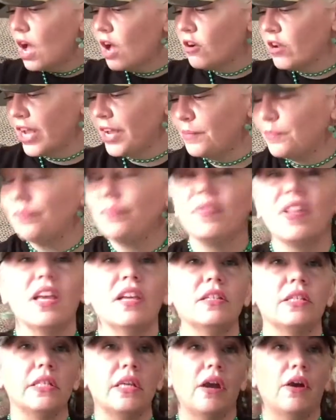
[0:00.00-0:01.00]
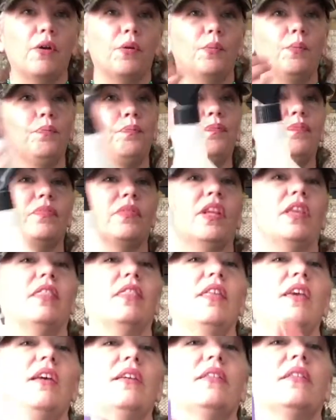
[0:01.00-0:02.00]
Okay, so
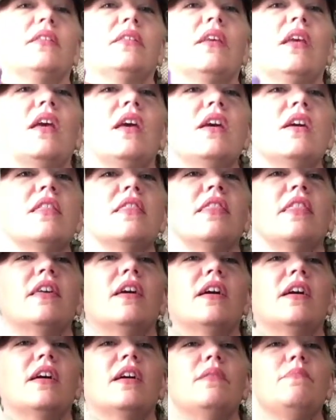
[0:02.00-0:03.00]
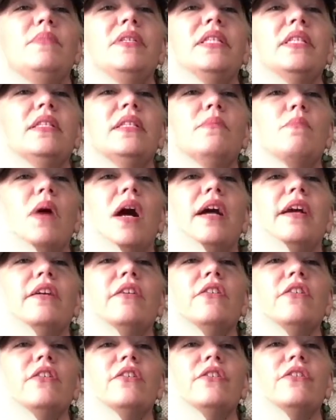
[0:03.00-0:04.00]
this, the Mrs.
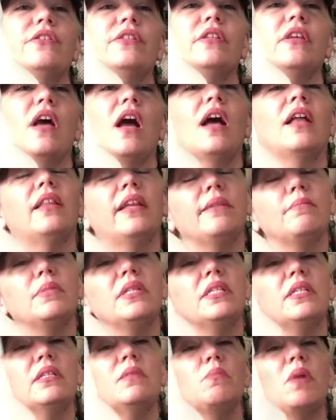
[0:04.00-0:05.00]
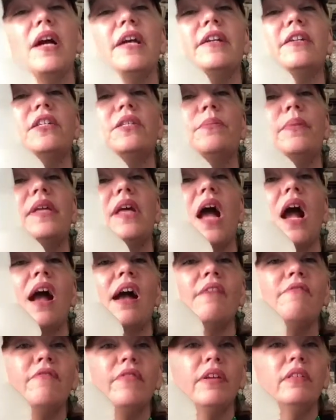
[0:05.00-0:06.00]
Meyer's, I like Mrs. Meyer's, but
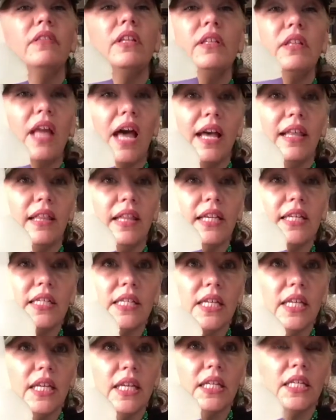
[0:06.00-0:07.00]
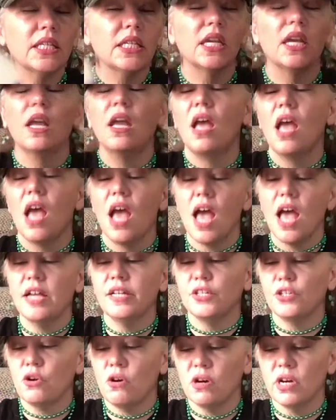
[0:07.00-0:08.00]
I found a lilac scent
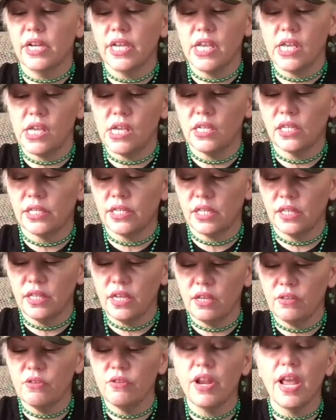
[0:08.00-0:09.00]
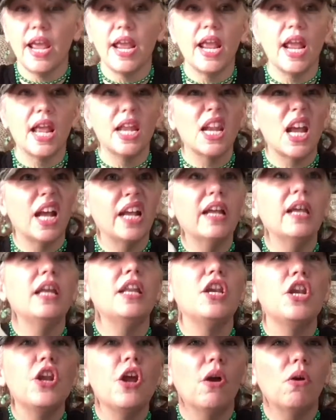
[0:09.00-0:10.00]
at Target the other day, and I
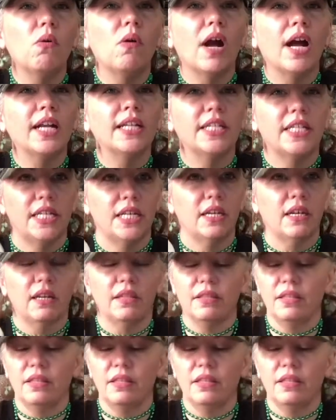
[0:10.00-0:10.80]
had no idea